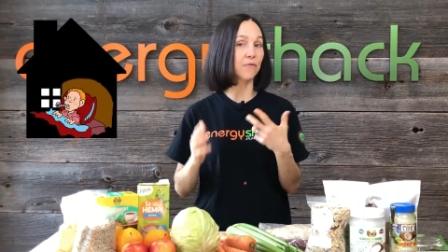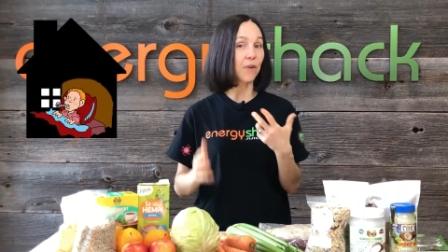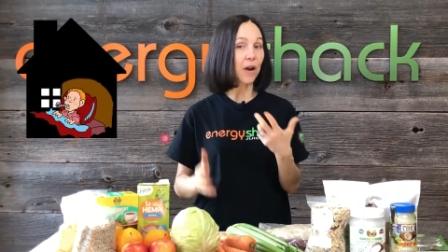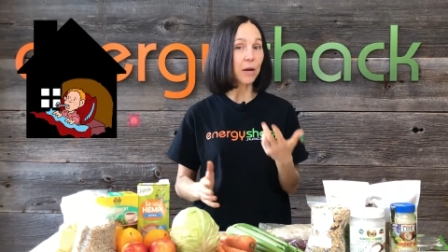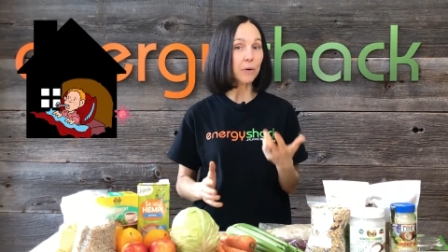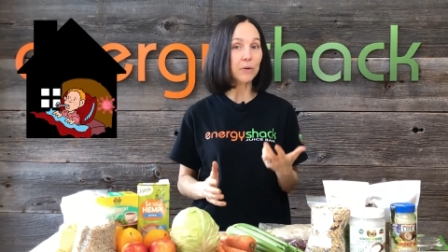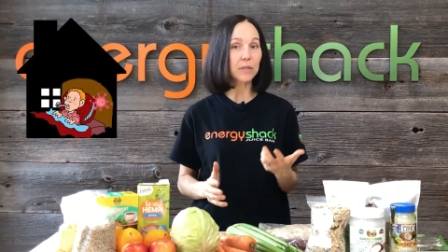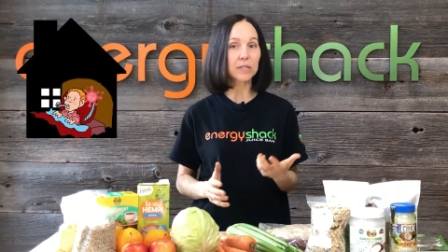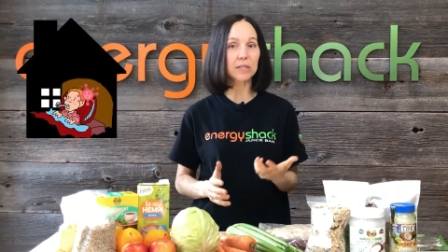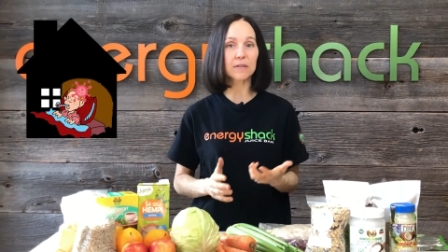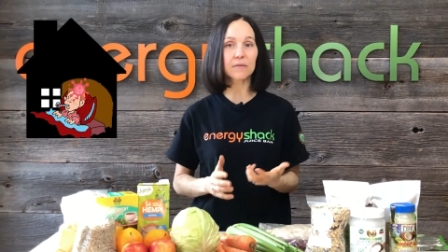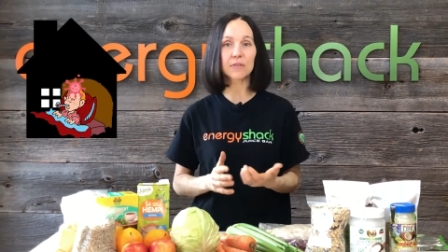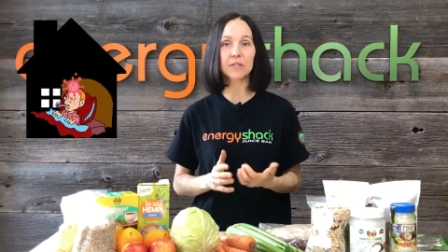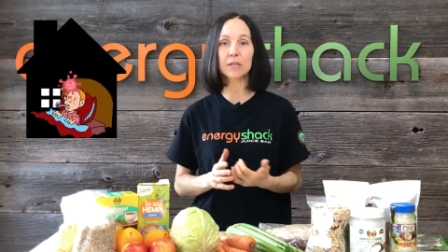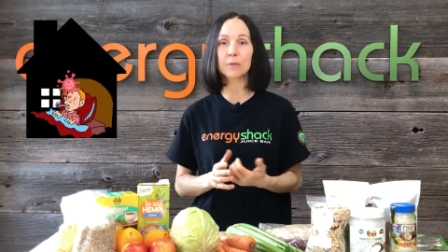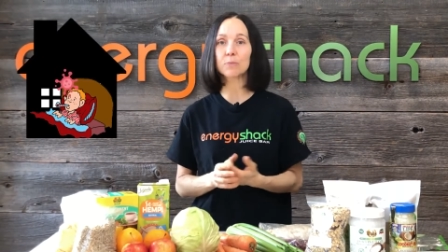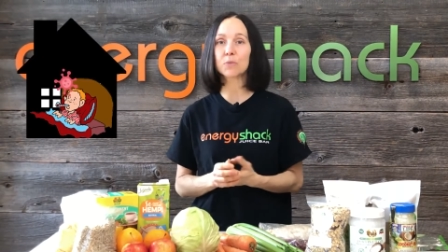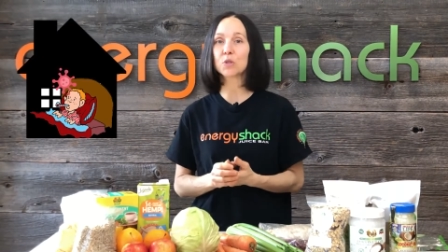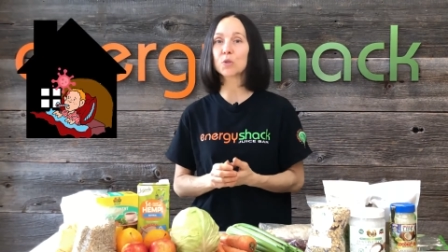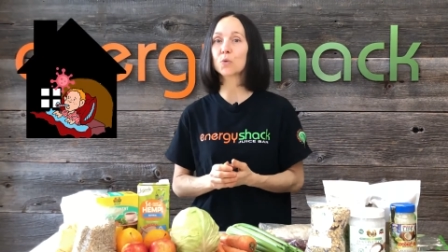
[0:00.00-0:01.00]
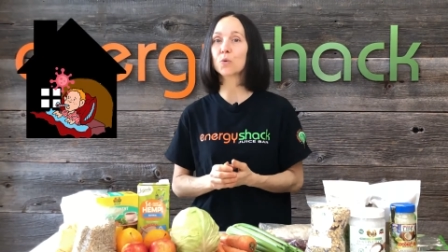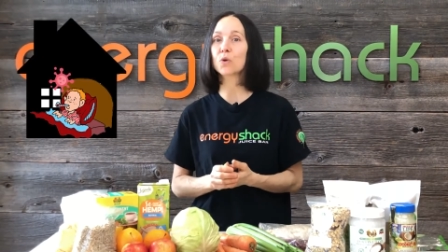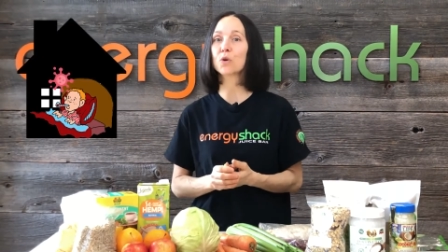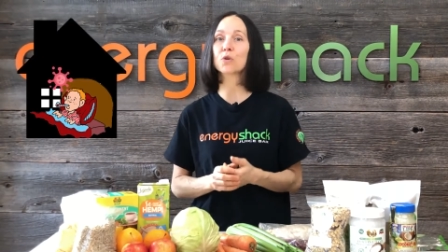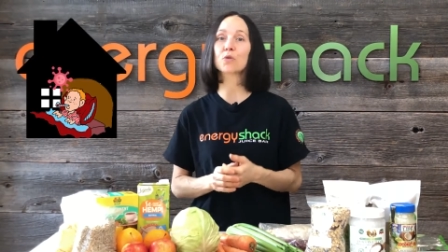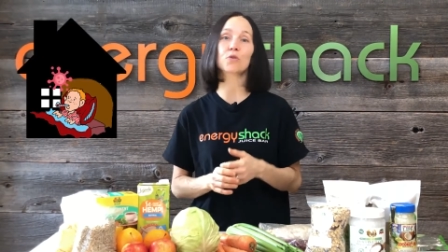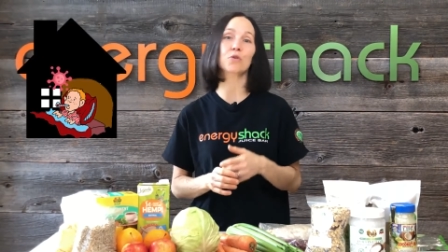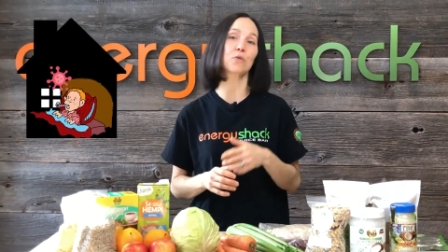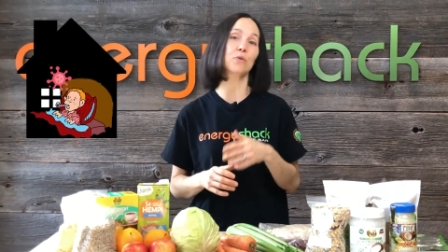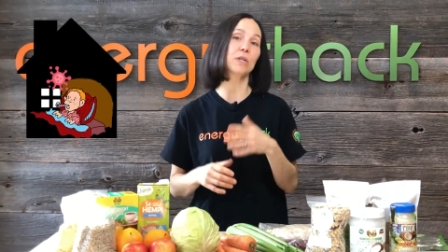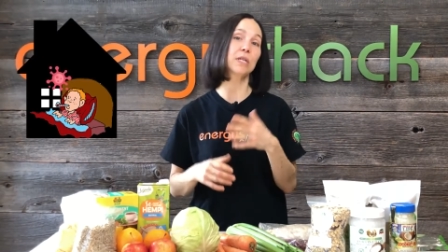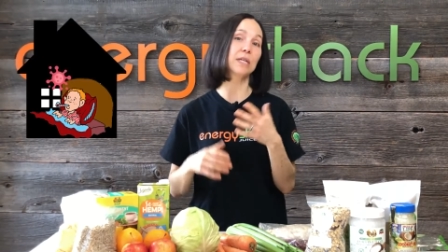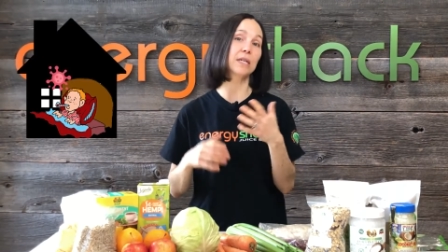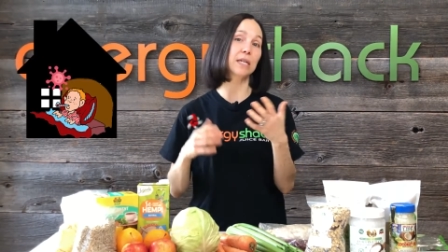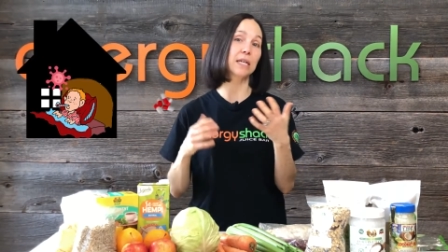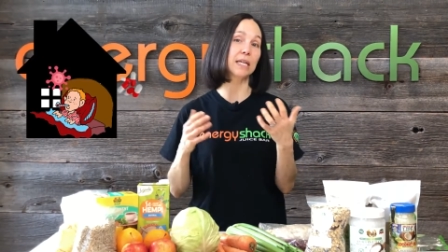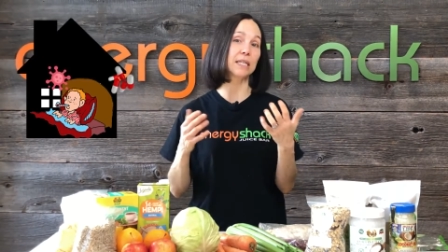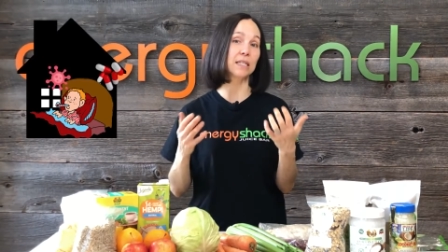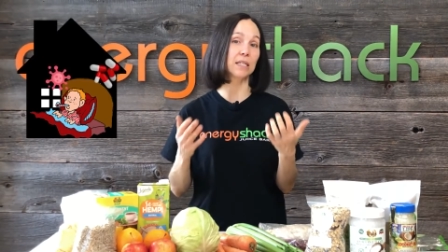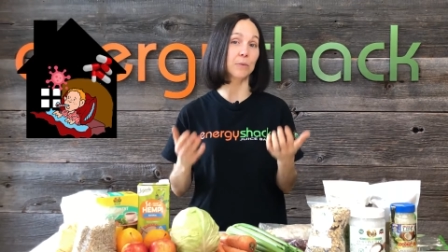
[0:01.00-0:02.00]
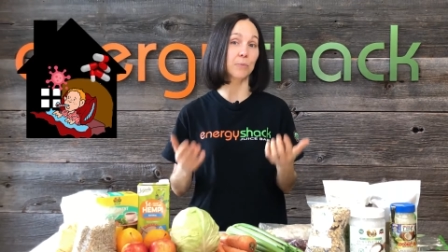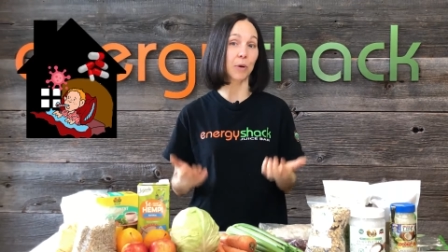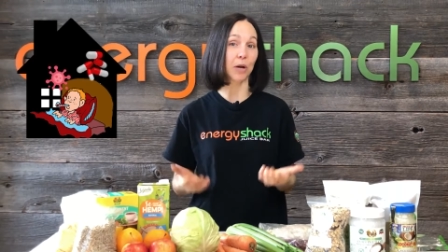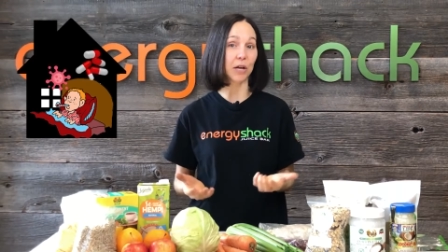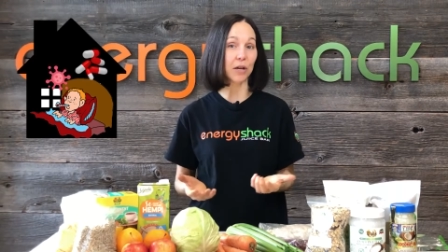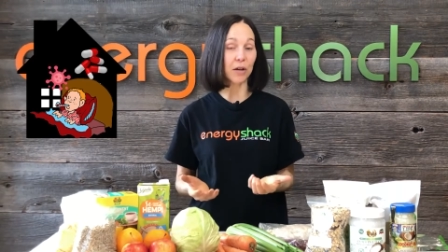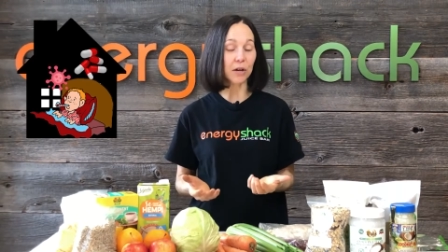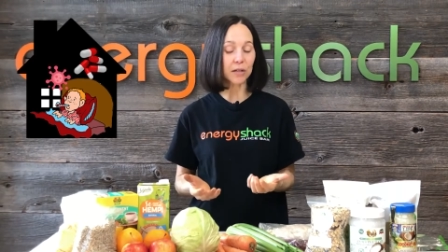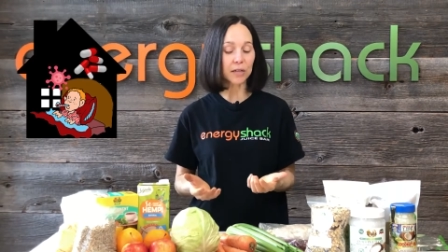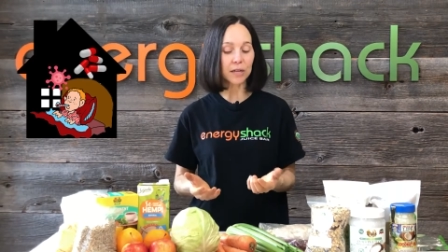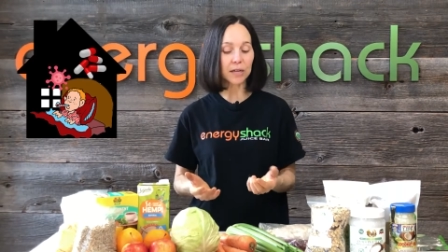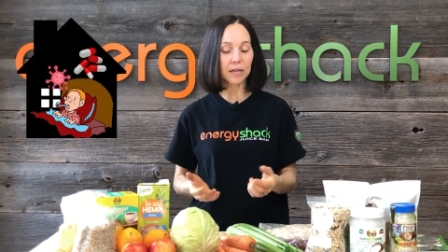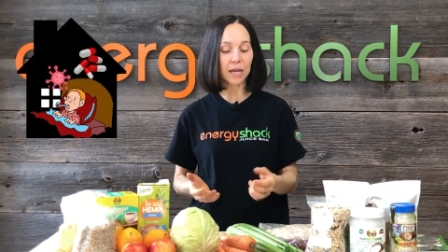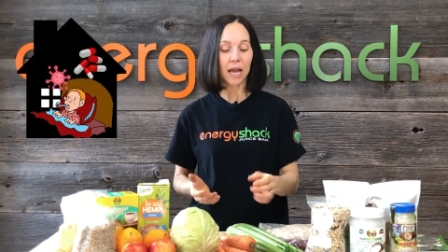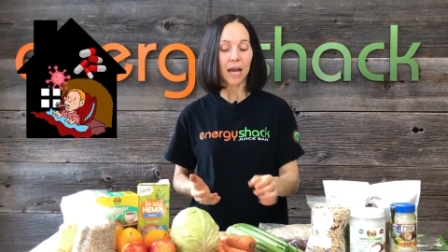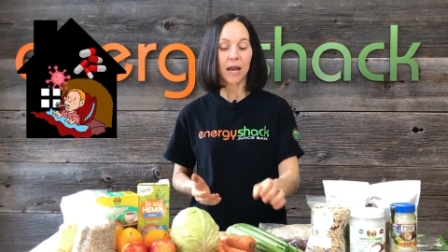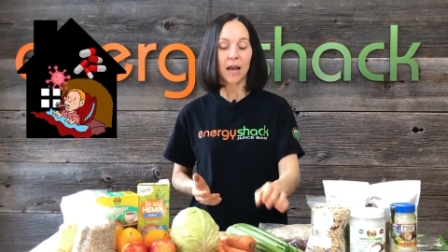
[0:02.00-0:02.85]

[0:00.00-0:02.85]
virus of some sort, or you need an antibiotic,